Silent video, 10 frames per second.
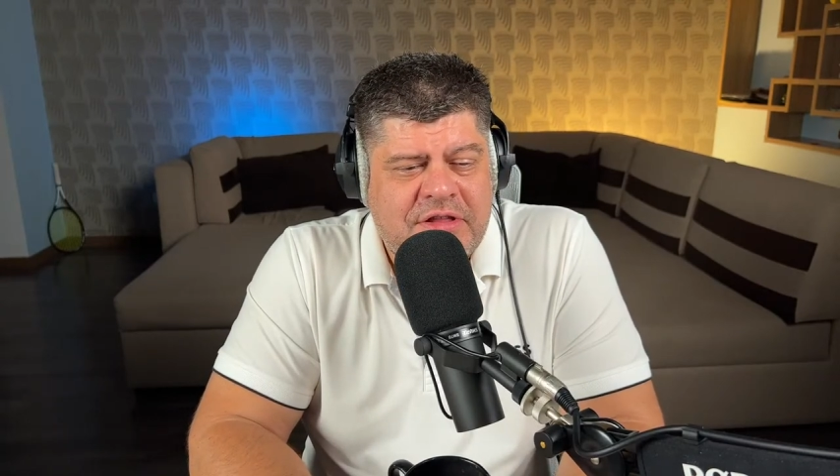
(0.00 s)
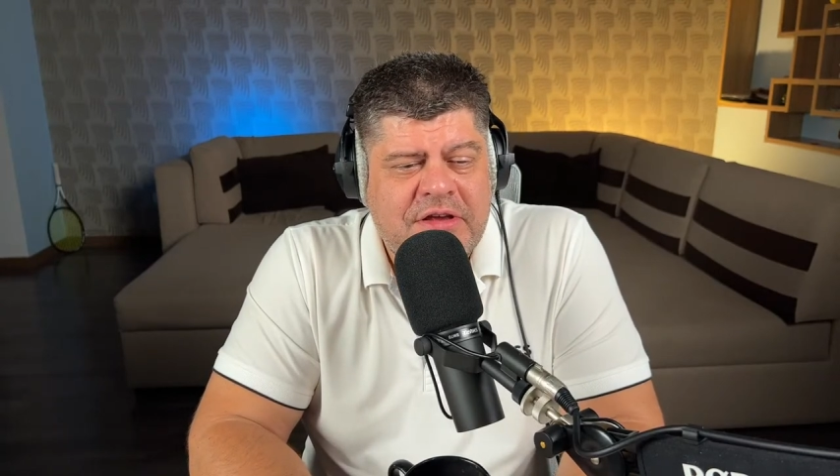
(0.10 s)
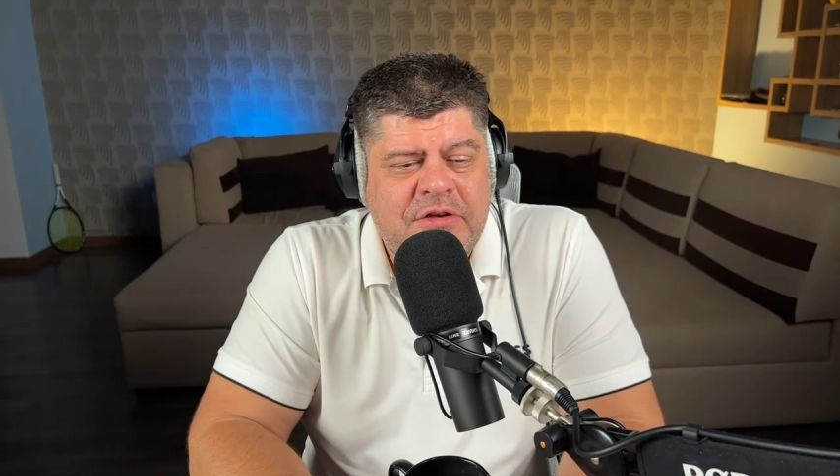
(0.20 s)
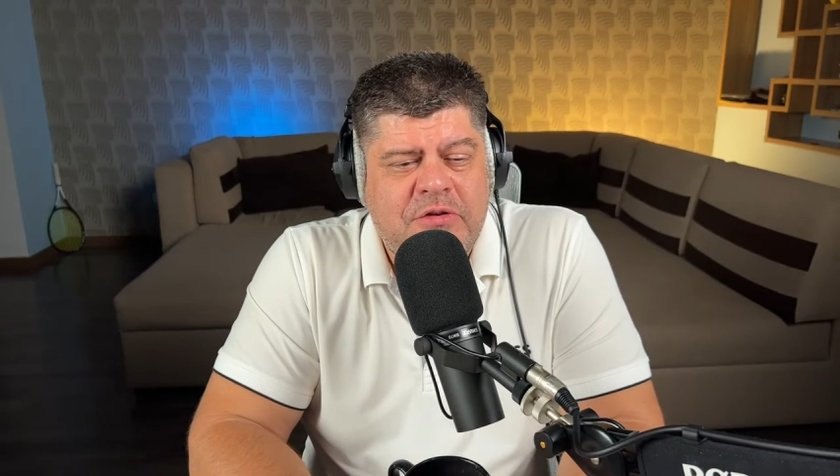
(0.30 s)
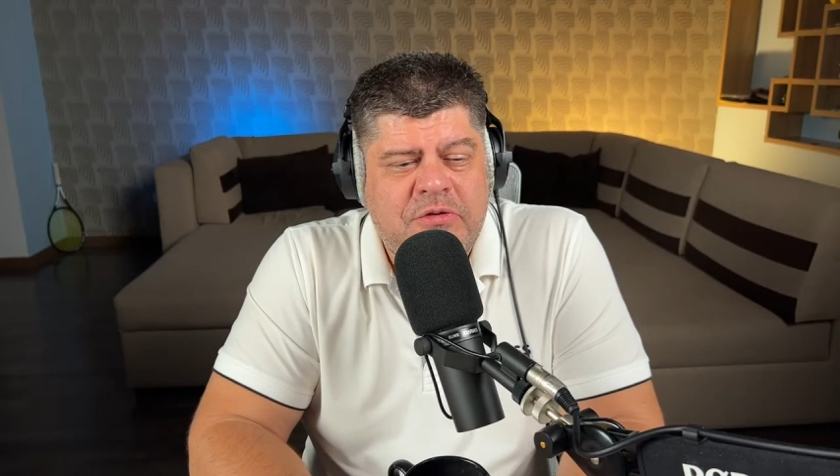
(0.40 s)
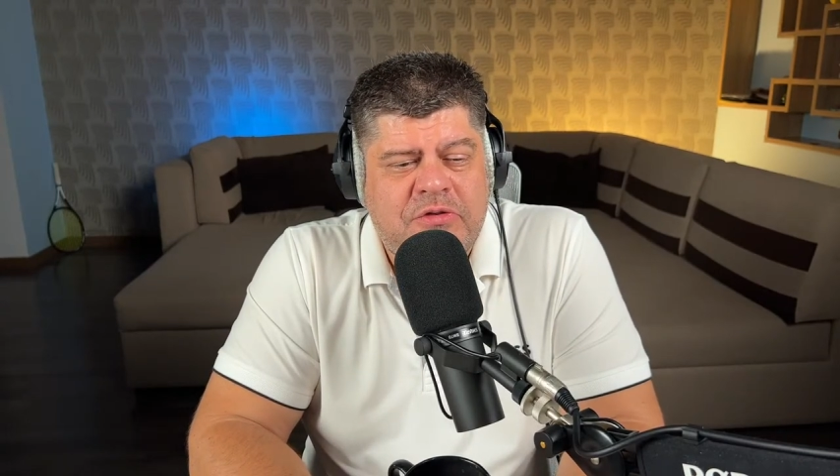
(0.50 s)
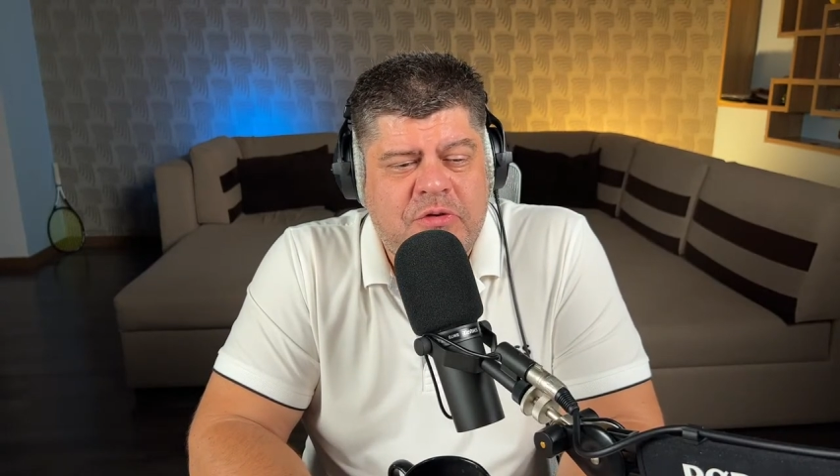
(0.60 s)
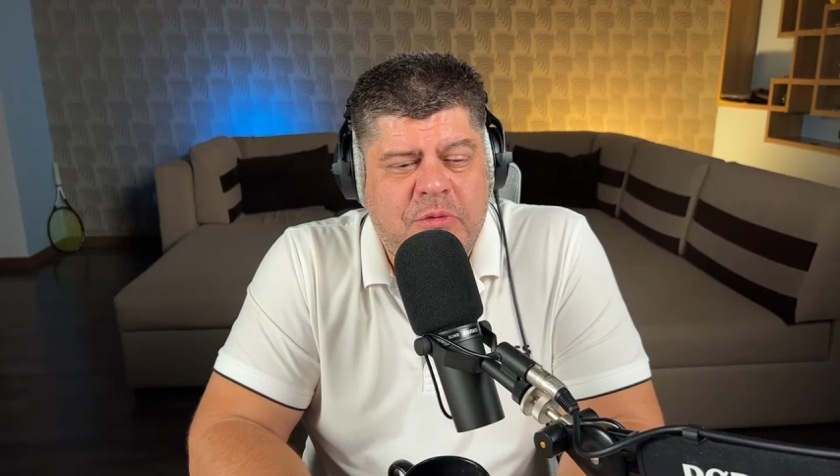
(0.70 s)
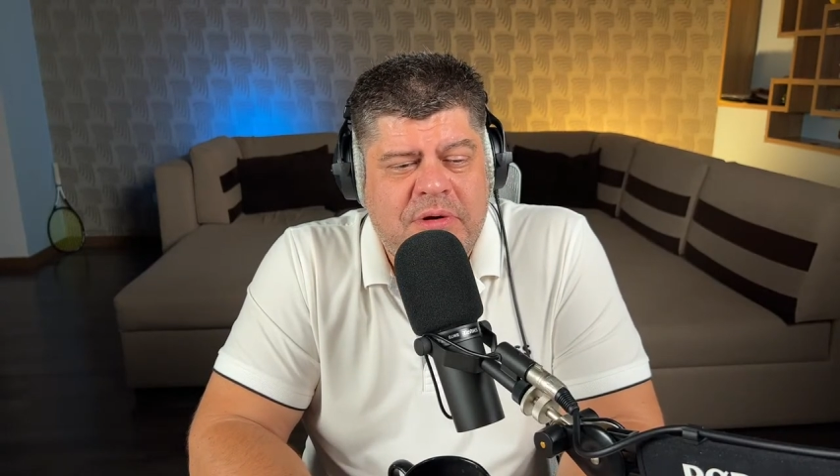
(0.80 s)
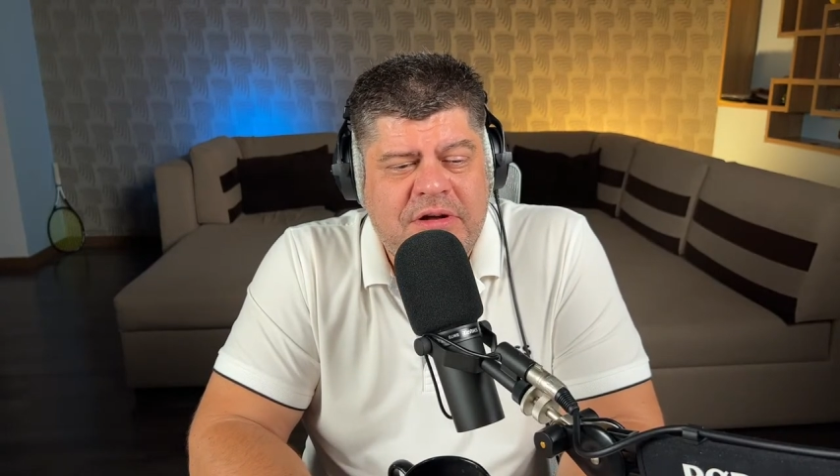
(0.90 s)
thank you
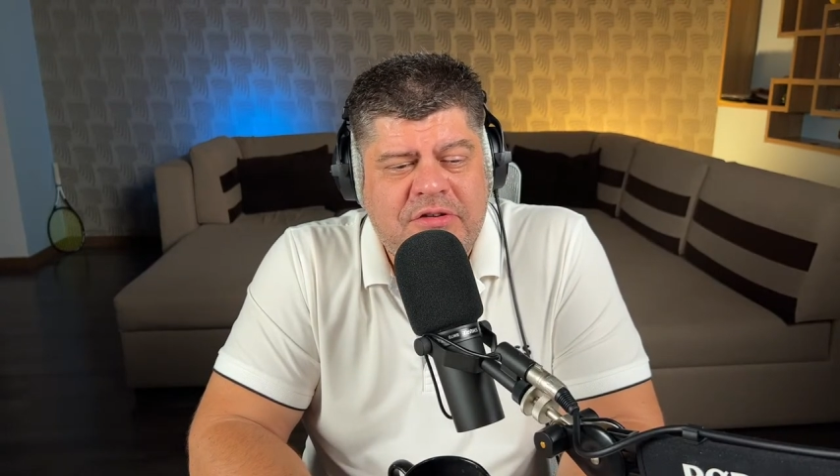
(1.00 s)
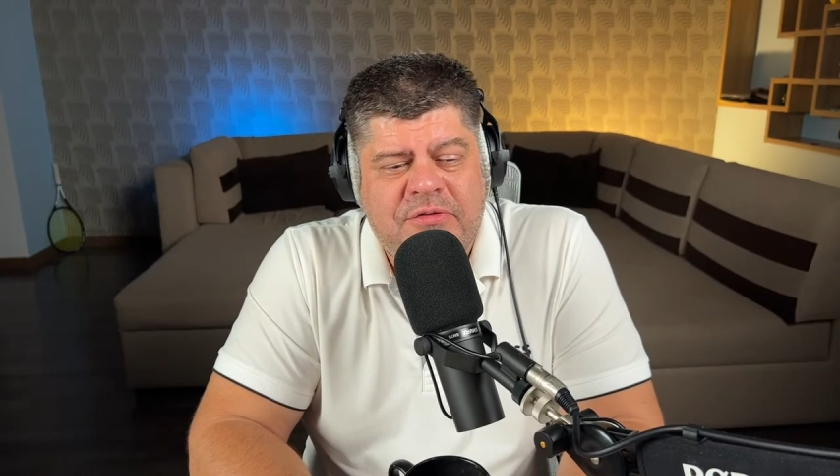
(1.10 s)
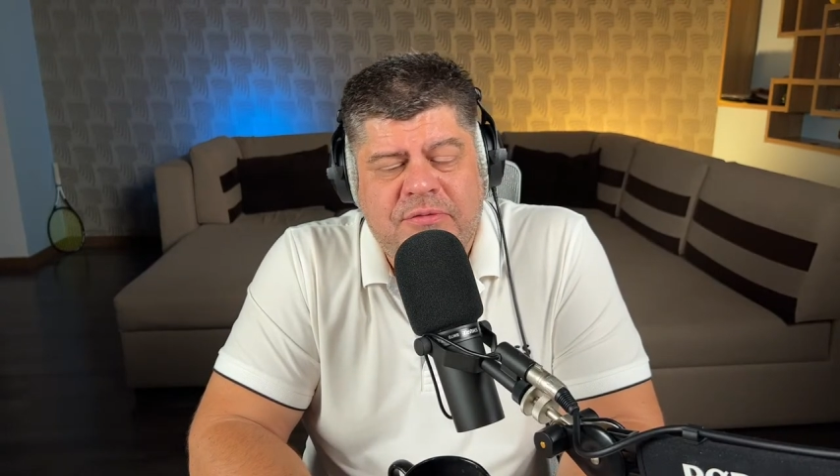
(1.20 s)
so much.